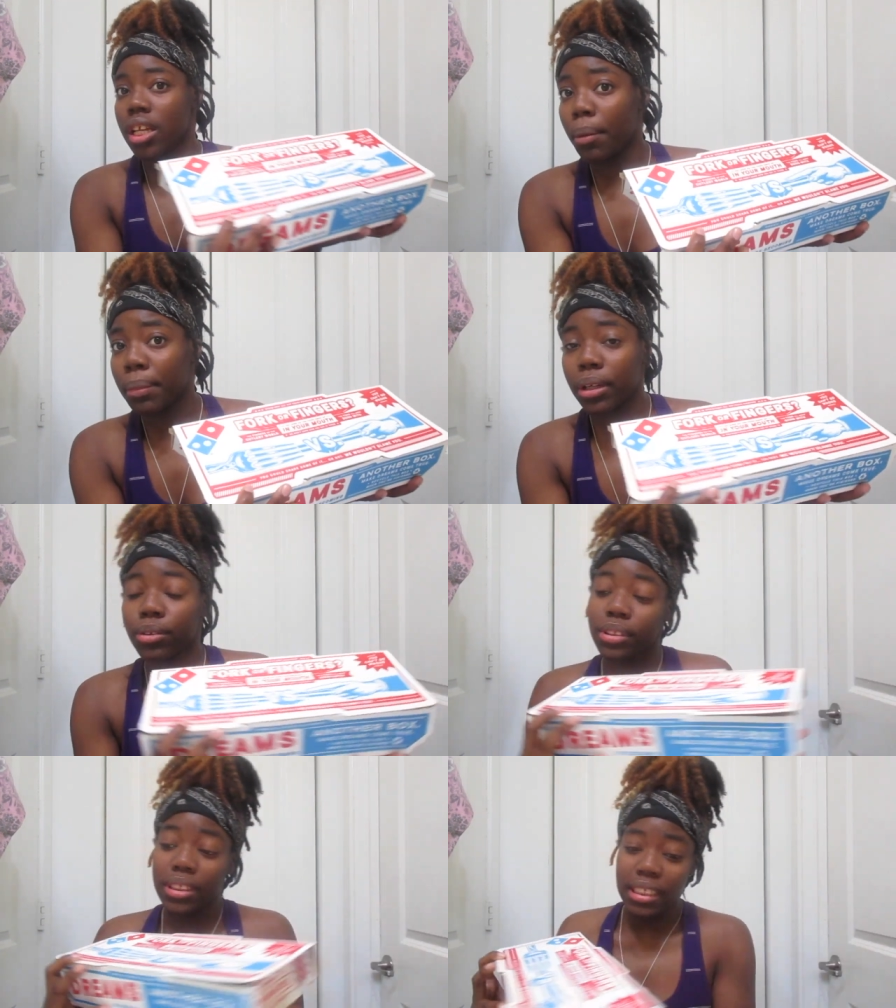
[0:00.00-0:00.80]
Domino's
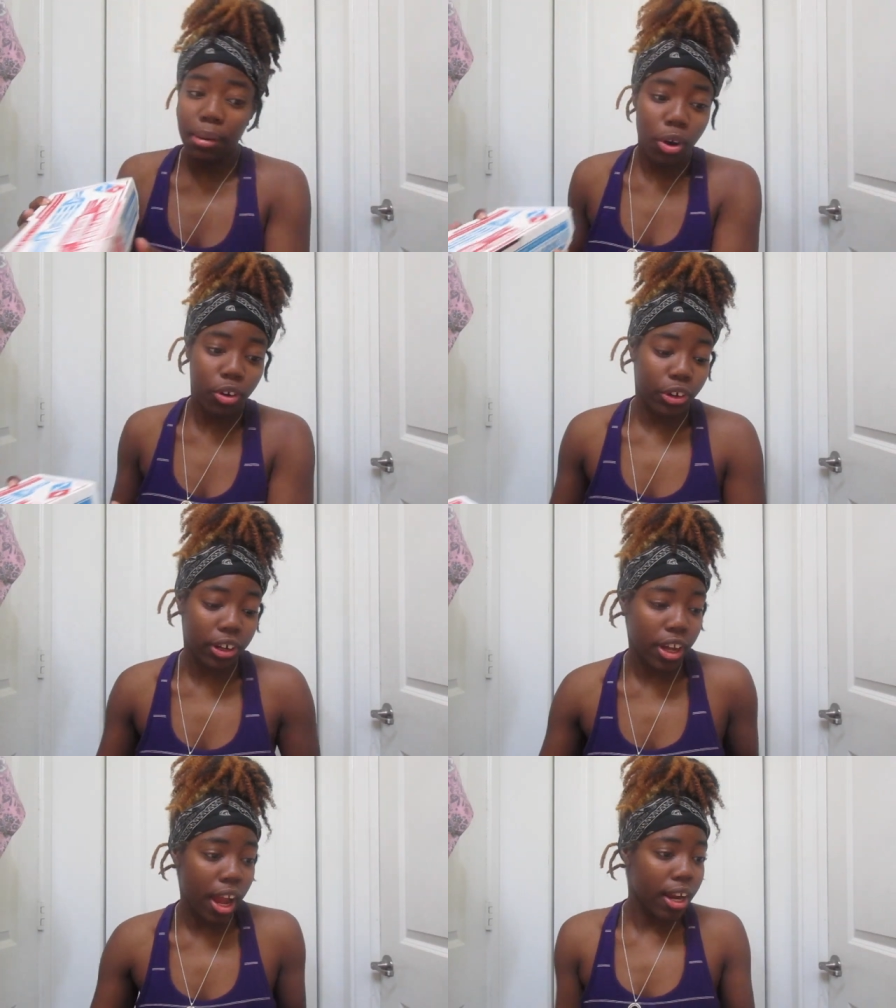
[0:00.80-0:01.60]
because I'm
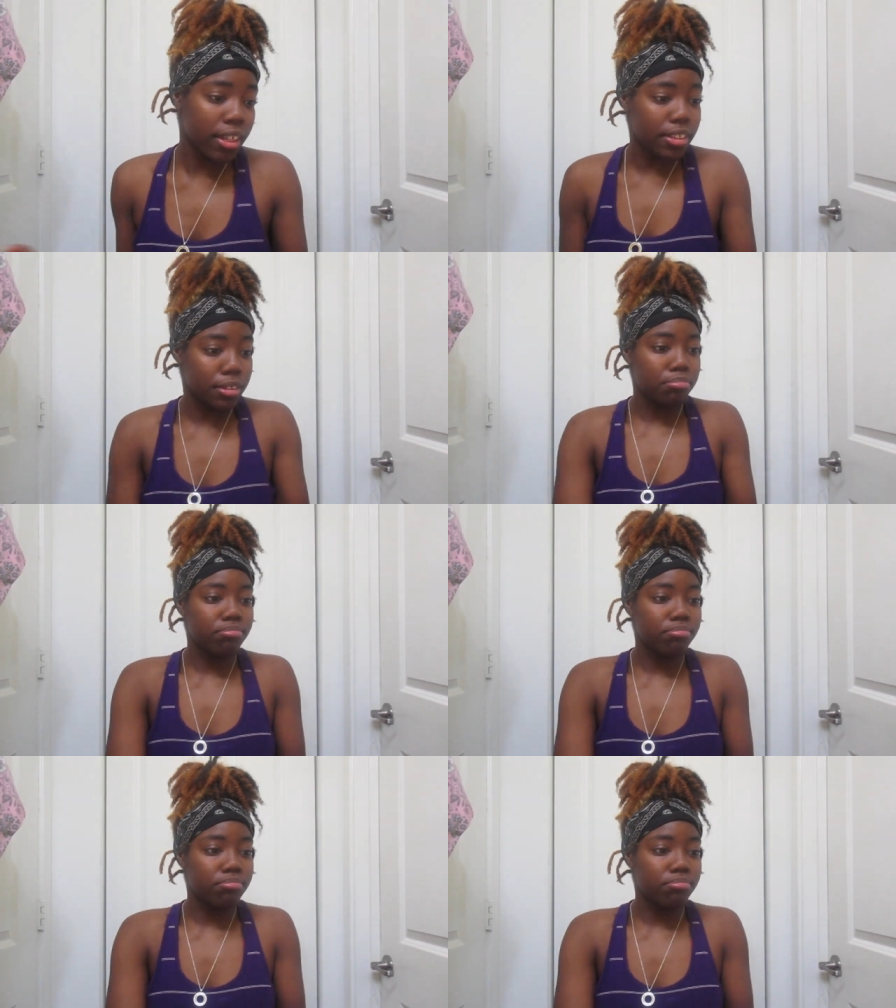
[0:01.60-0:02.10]
hungry. I got some.